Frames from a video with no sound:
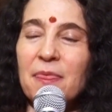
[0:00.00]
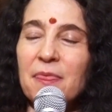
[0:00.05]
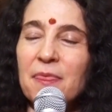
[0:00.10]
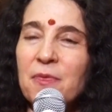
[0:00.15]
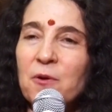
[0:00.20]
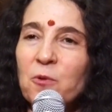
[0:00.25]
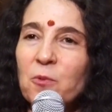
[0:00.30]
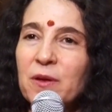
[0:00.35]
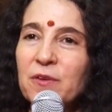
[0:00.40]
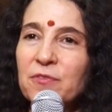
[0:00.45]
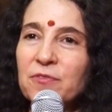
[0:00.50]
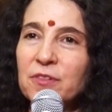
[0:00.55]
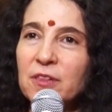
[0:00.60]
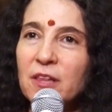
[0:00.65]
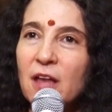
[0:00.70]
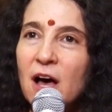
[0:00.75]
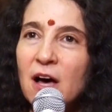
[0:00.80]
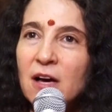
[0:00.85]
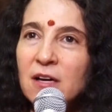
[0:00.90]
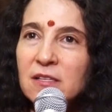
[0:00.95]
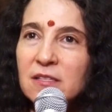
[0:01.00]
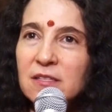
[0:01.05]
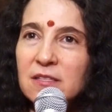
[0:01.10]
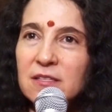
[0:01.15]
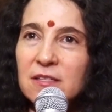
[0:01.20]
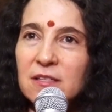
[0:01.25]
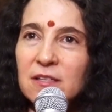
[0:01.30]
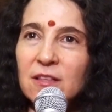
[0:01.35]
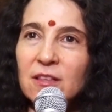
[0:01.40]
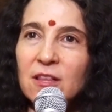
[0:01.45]
that we've
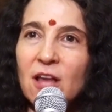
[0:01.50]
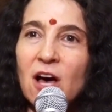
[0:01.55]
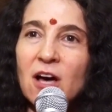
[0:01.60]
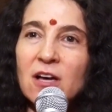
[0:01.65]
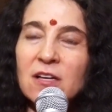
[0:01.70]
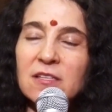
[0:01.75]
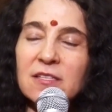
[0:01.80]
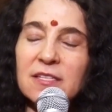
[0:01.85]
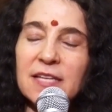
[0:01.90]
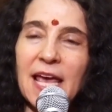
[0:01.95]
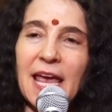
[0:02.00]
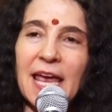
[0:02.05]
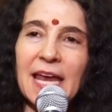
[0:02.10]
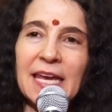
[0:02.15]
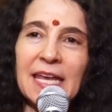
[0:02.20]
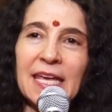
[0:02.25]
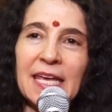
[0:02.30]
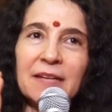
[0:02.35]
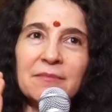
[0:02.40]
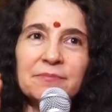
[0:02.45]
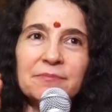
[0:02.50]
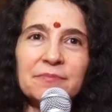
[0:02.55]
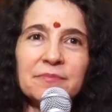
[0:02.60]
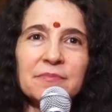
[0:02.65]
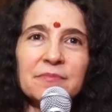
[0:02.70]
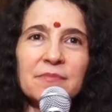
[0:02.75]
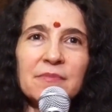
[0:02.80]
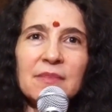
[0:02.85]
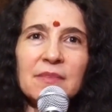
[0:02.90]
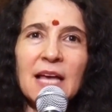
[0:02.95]
lost any
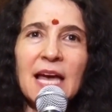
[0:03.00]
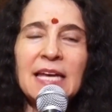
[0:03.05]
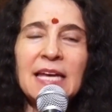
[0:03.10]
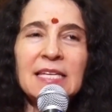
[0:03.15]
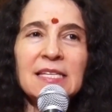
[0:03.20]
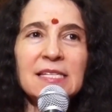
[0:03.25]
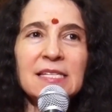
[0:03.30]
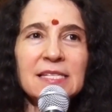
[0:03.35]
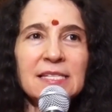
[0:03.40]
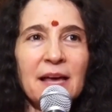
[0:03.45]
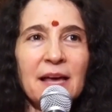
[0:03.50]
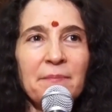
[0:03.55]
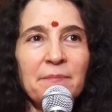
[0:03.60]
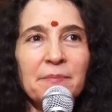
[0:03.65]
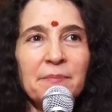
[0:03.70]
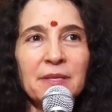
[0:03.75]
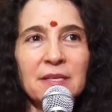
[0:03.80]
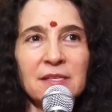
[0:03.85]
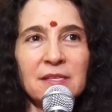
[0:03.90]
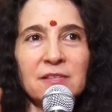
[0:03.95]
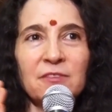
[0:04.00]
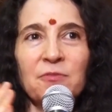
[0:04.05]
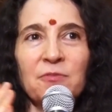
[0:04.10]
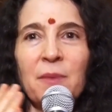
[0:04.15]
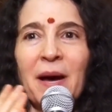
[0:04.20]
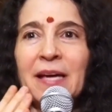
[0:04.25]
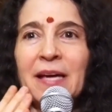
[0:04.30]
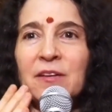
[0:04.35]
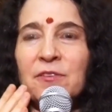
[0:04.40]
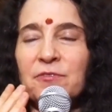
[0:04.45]
semblance of
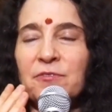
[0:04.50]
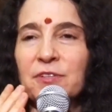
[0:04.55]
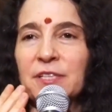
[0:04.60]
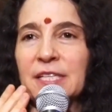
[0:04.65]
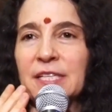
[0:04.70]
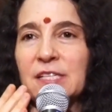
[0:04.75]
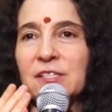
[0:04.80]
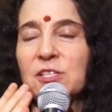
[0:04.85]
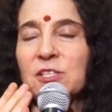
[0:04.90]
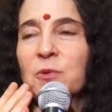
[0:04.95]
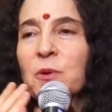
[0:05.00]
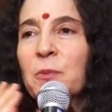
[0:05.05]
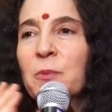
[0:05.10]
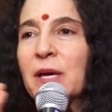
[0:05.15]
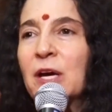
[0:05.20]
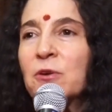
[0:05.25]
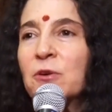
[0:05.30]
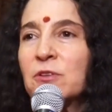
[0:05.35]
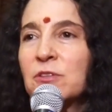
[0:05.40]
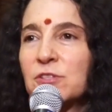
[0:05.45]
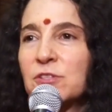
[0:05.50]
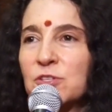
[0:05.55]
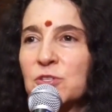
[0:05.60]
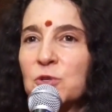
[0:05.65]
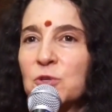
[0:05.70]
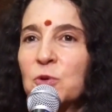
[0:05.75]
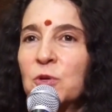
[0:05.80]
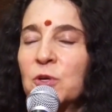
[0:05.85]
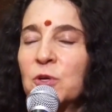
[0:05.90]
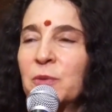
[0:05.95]
mindfulness. So when we go to the
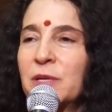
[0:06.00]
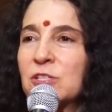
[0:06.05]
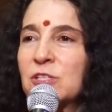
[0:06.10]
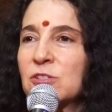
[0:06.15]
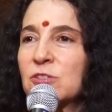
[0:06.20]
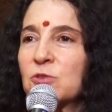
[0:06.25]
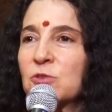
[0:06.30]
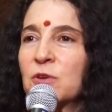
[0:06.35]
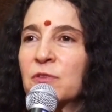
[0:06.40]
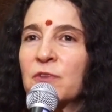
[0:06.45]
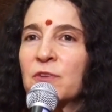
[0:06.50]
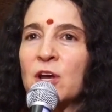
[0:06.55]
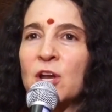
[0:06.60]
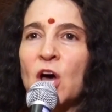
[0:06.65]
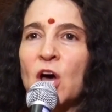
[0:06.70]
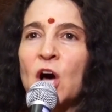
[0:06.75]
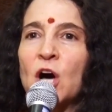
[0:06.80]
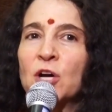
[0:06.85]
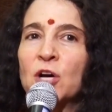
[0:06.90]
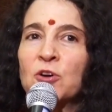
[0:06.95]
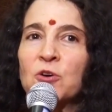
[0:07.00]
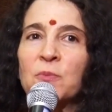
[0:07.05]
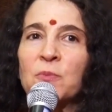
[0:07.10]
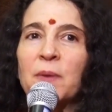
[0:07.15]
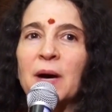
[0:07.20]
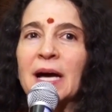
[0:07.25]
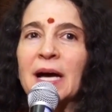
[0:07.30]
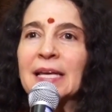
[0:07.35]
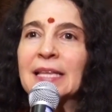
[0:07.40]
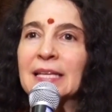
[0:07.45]
store, we just sort of on
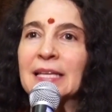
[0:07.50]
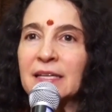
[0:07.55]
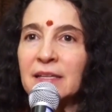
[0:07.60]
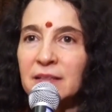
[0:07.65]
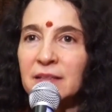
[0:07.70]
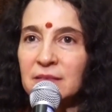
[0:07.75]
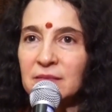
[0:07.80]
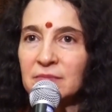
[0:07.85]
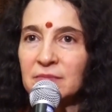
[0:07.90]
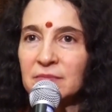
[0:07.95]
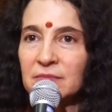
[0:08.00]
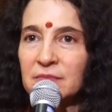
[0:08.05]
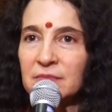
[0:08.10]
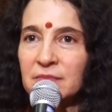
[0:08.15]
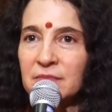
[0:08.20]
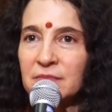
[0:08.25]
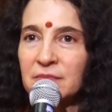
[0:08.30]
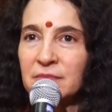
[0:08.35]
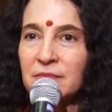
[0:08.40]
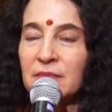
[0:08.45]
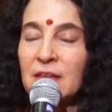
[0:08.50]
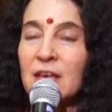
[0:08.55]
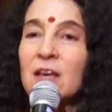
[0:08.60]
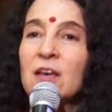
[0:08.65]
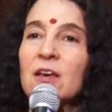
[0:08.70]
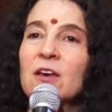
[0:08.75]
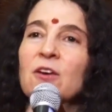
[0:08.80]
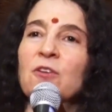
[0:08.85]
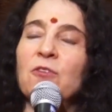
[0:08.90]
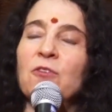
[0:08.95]
autopilot
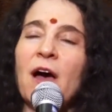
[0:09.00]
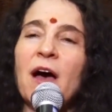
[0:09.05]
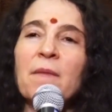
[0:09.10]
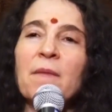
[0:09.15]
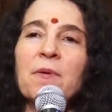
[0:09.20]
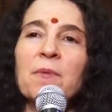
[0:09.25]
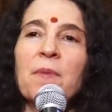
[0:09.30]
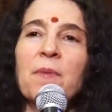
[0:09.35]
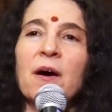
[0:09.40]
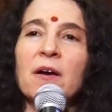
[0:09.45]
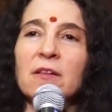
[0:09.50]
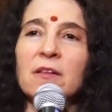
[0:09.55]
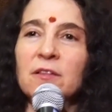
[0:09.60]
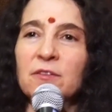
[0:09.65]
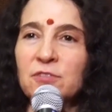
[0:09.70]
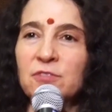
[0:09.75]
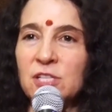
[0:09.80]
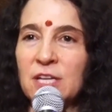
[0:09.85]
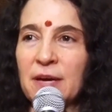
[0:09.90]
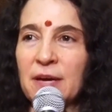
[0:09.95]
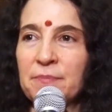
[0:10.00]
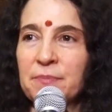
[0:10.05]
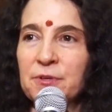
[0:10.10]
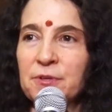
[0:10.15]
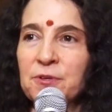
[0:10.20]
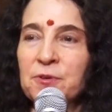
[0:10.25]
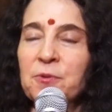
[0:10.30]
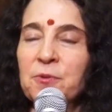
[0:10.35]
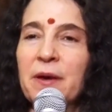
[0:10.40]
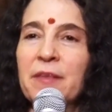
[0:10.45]
grab a bottle of
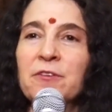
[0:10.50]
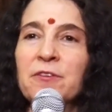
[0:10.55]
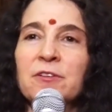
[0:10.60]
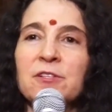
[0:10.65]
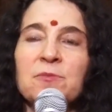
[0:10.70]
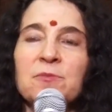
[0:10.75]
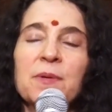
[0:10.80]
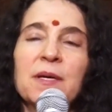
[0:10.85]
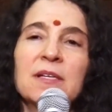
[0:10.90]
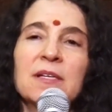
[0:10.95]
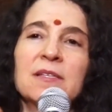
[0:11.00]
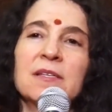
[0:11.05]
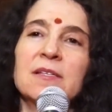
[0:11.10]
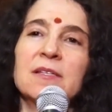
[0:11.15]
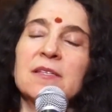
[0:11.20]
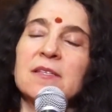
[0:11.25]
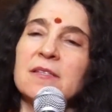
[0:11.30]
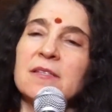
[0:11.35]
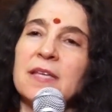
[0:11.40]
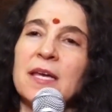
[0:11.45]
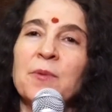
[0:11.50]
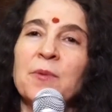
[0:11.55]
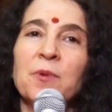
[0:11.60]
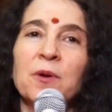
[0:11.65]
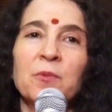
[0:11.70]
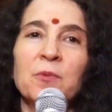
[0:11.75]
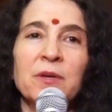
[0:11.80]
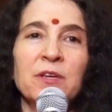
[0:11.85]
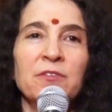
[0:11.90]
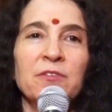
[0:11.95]
shampoo, whether it's because it's the same
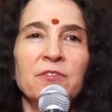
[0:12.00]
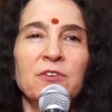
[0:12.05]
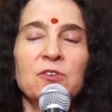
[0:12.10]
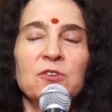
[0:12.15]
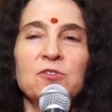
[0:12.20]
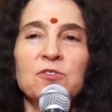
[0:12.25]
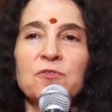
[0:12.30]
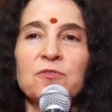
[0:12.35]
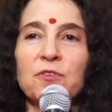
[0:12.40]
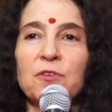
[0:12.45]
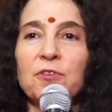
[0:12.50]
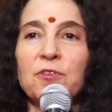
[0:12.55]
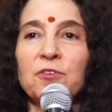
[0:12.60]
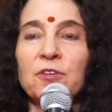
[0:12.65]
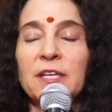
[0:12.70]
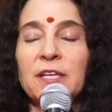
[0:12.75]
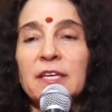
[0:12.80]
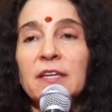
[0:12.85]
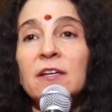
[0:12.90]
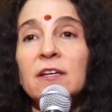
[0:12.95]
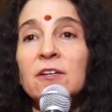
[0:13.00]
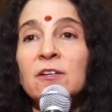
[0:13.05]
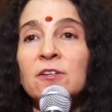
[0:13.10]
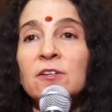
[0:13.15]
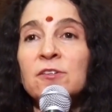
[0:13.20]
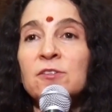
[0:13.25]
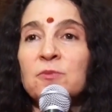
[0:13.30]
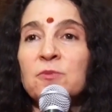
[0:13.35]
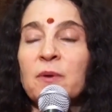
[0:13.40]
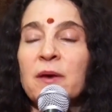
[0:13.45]
one we've used for 30
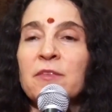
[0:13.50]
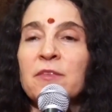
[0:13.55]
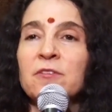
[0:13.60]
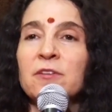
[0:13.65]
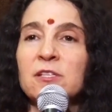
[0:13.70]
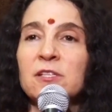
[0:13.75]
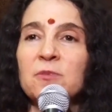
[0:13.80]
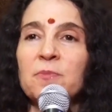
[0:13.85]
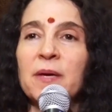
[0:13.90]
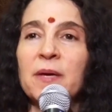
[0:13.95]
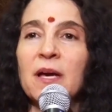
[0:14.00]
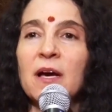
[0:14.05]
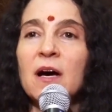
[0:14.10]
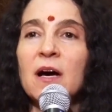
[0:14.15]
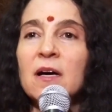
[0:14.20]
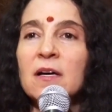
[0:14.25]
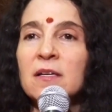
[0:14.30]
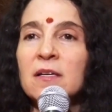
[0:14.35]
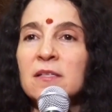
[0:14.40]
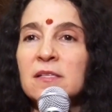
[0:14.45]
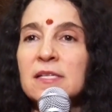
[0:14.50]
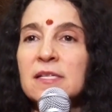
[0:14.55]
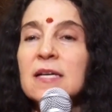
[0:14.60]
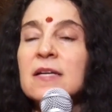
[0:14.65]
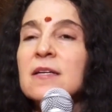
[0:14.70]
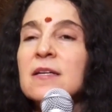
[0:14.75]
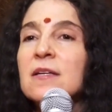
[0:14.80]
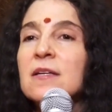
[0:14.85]
years, whether it's because